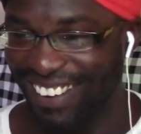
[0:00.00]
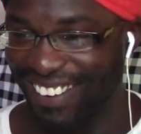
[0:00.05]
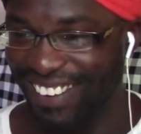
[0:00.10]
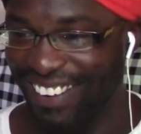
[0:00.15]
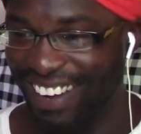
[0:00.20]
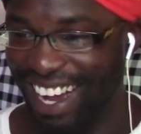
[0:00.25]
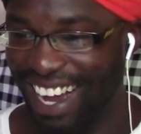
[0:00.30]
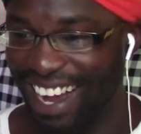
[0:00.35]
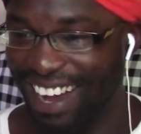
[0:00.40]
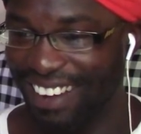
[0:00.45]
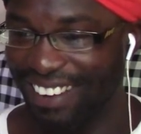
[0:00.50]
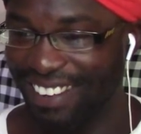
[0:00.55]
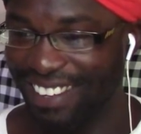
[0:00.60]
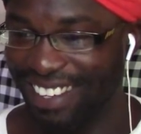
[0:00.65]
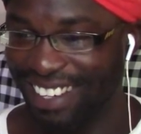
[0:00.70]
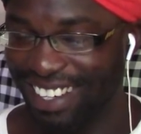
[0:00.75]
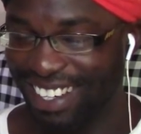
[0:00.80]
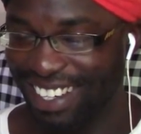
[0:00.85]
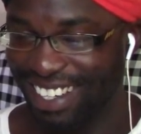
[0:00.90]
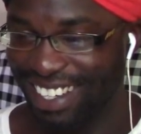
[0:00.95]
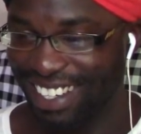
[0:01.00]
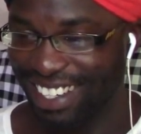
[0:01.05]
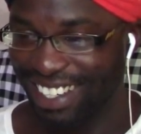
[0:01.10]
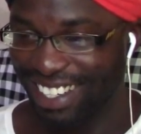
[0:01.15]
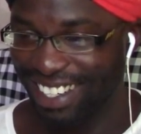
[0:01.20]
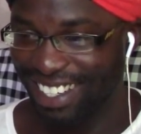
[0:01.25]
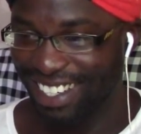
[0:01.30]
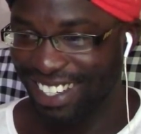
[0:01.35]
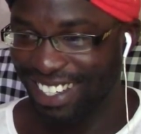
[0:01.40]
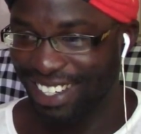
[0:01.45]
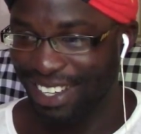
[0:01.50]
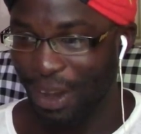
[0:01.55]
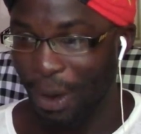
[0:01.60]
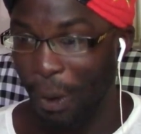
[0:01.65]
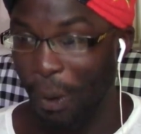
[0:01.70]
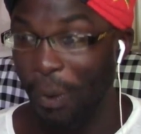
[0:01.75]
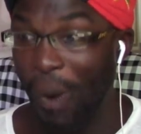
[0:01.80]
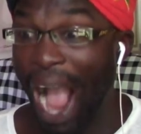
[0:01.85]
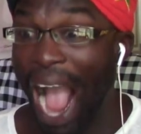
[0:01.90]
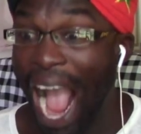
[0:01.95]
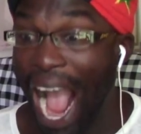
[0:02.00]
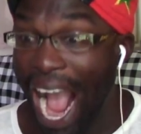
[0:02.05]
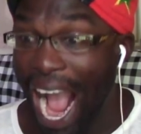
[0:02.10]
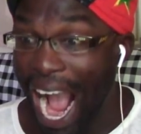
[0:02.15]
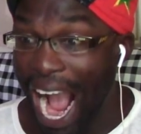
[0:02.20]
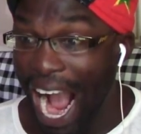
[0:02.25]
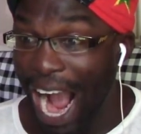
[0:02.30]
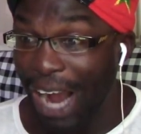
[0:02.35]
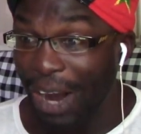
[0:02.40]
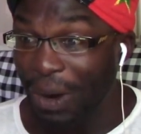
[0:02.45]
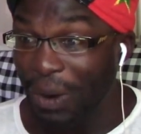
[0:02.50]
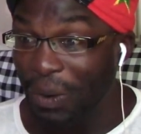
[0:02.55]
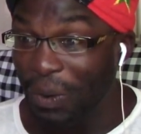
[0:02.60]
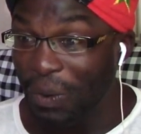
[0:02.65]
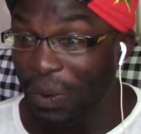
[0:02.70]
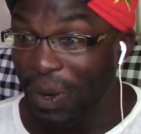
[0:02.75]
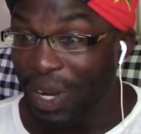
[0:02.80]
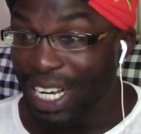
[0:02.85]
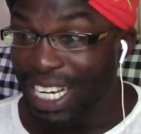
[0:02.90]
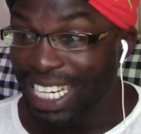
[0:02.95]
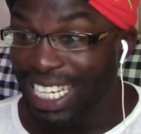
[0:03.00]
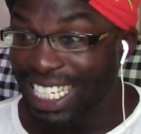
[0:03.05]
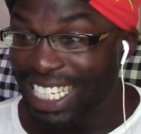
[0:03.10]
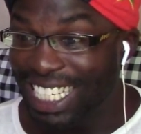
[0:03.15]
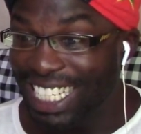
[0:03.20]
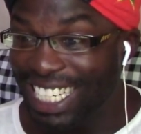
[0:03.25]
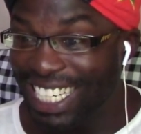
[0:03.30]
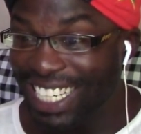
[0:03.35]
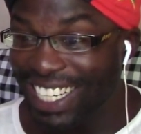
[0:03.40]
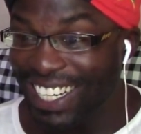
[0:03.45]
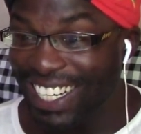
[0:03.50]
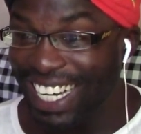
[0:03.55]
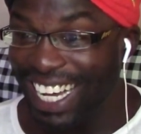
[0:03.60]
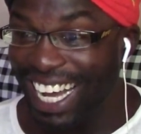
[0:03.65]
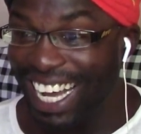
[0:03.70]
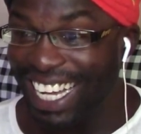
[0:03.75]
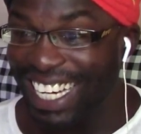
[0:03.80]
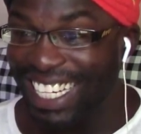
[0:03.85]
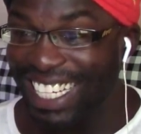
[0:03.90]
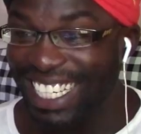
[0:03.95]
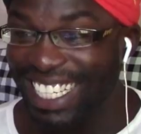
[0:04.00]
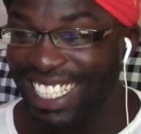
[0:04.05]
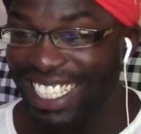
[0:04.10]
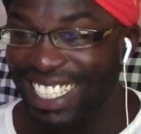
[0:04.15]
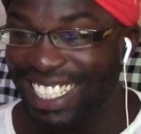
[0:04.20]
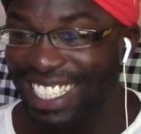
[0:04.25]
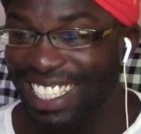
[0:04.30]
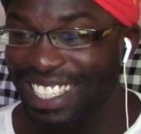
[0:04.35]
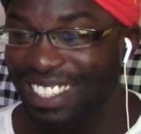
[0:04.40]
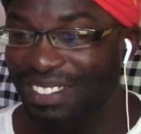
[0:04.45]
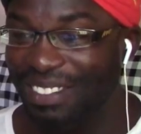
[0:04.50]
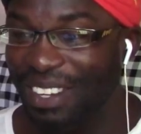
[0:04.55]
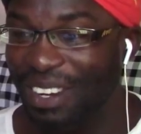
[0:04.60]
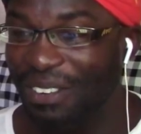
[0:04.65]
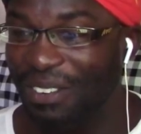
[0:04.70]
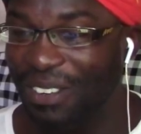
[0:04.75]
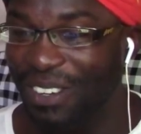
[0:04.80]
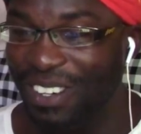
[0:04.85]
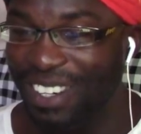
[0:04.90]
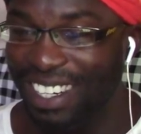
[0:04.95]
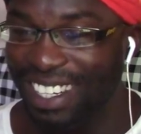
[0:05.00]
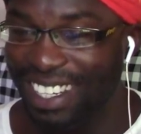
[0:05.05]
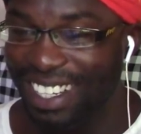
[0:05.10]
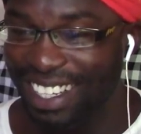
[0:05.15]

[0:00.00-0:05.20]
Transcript: wow. Wow! Look at this. This is beautiful.